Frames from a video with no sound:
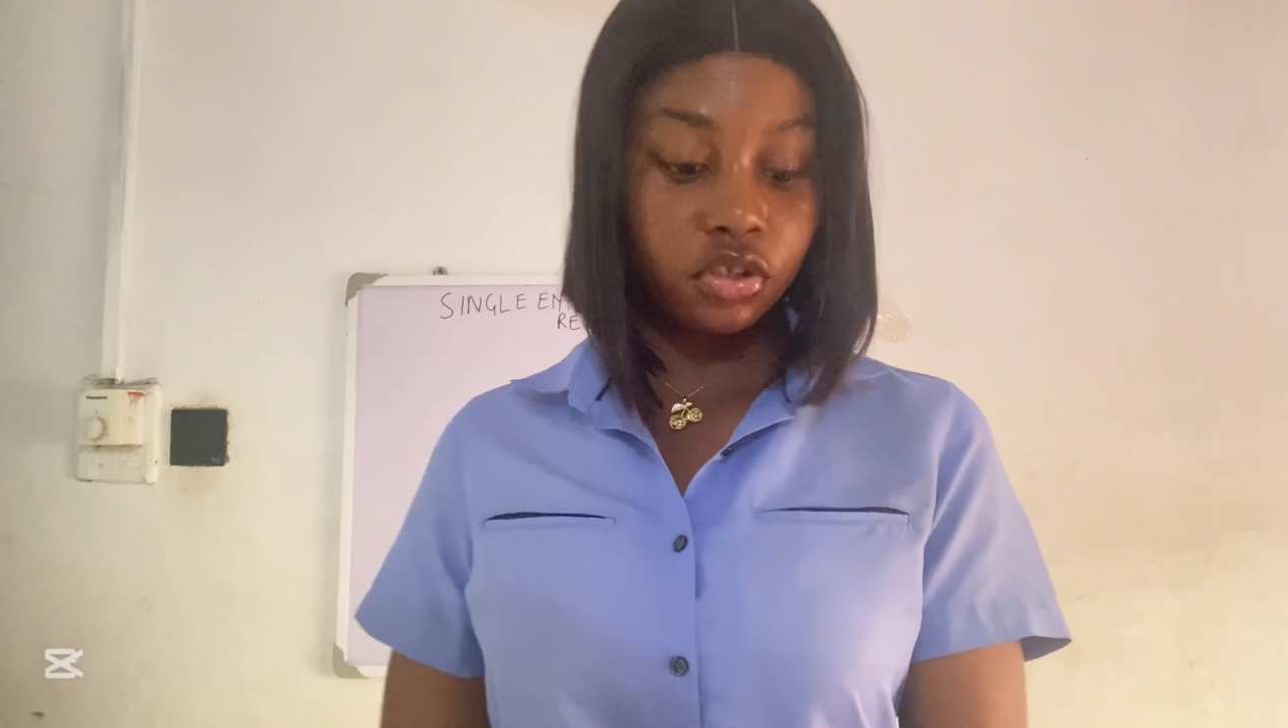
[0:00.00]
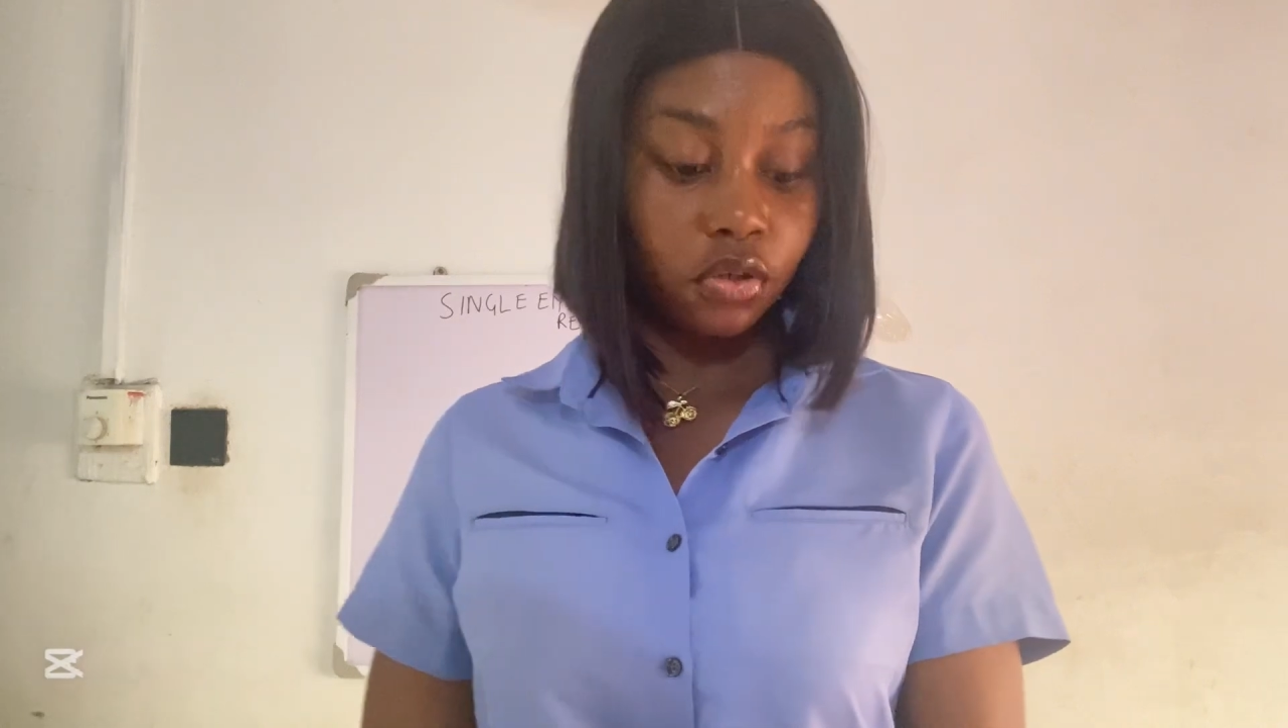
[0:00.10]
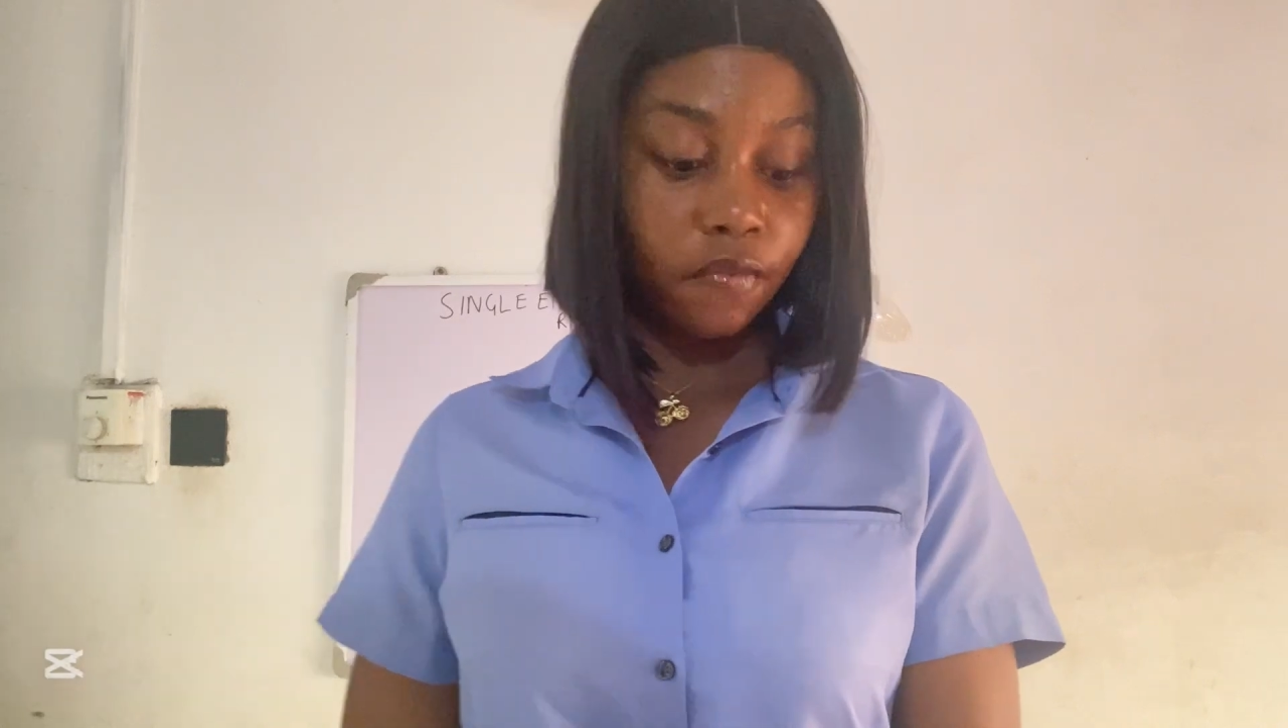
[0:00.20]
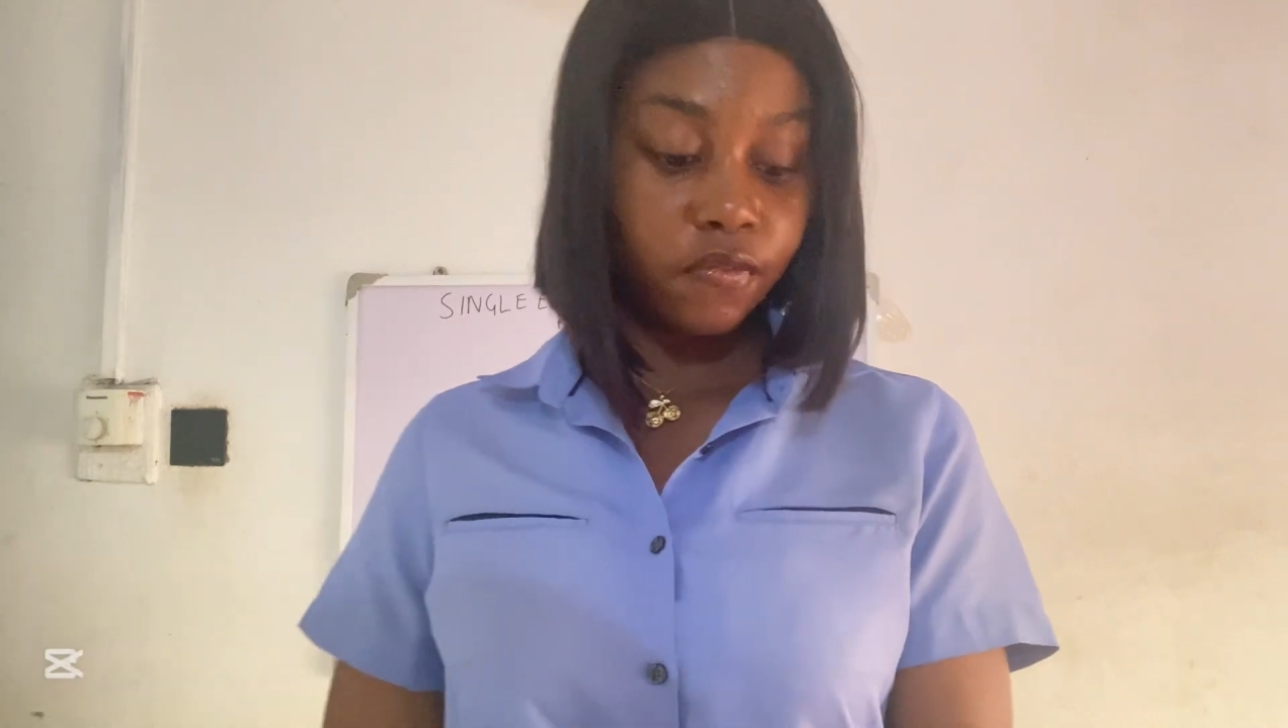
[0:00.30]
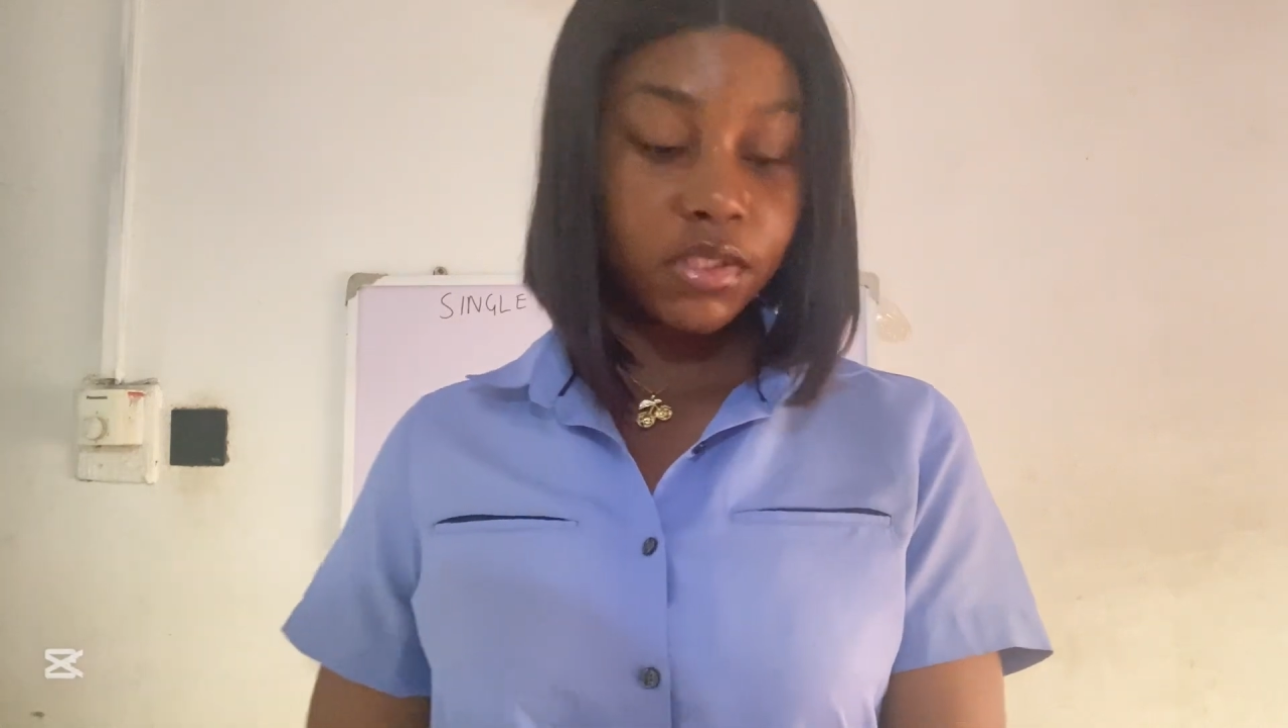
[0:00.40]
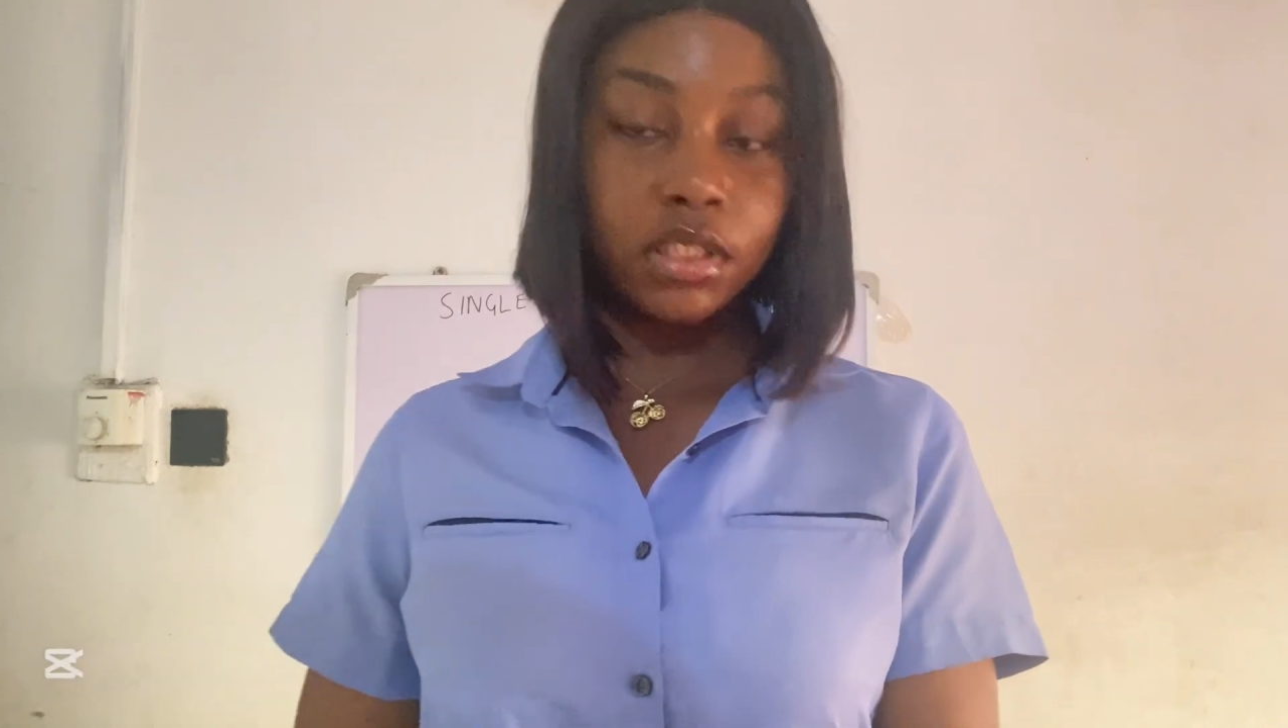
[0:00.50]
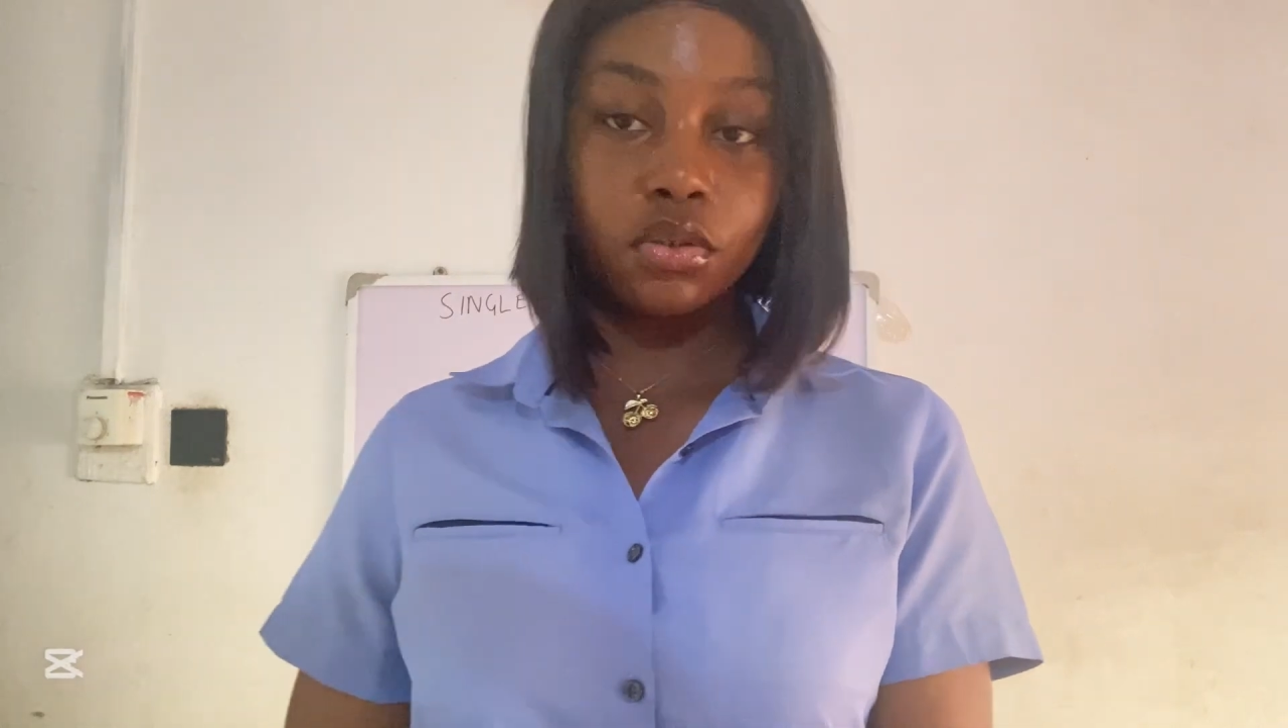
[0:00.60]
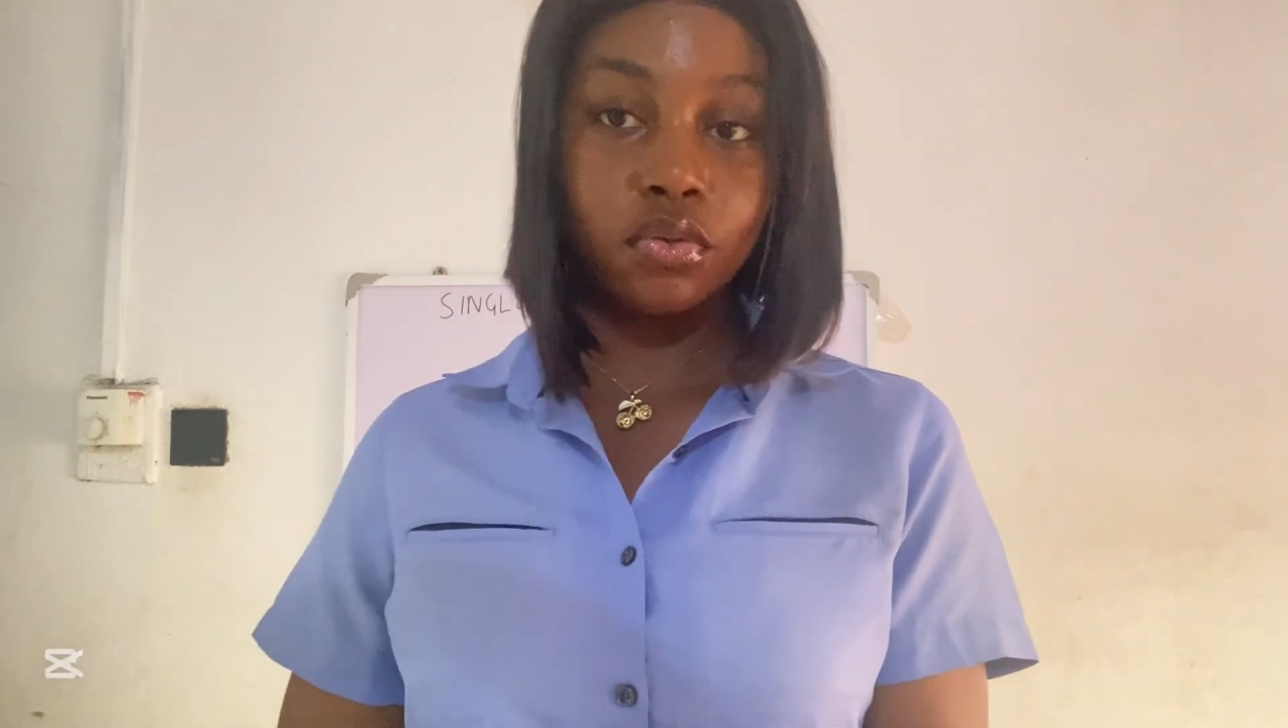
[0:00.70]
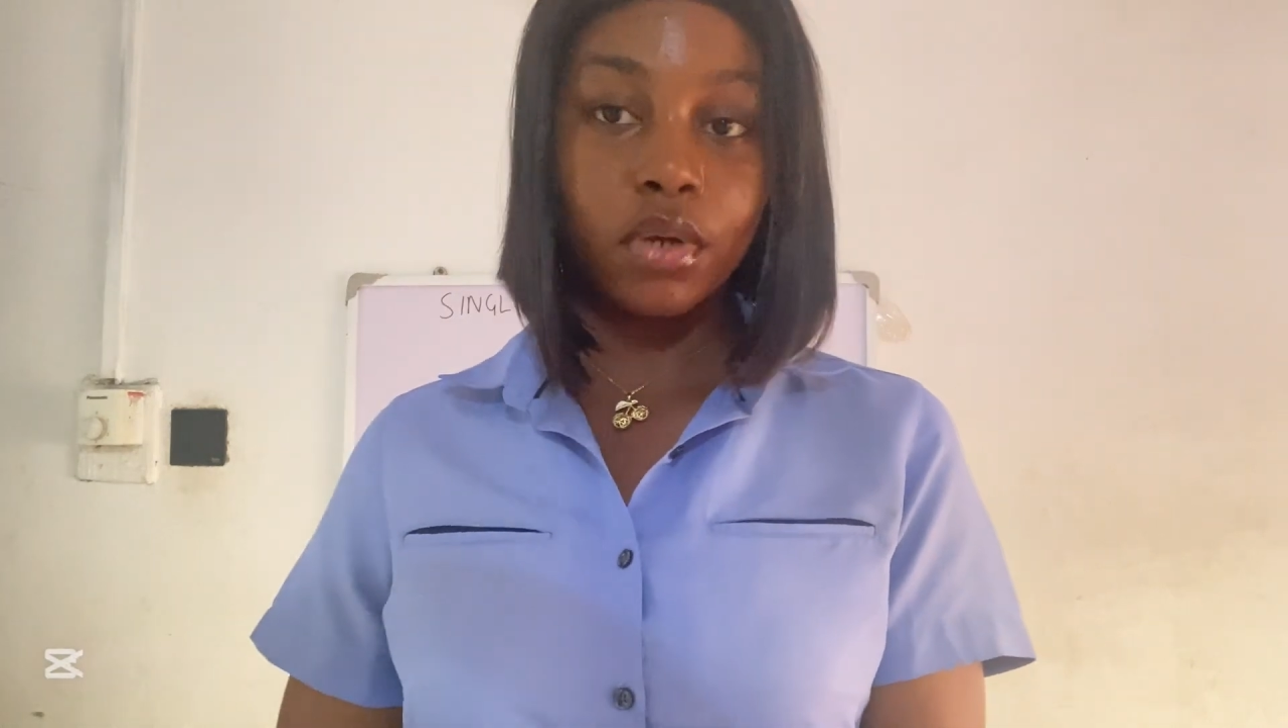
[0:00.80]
of single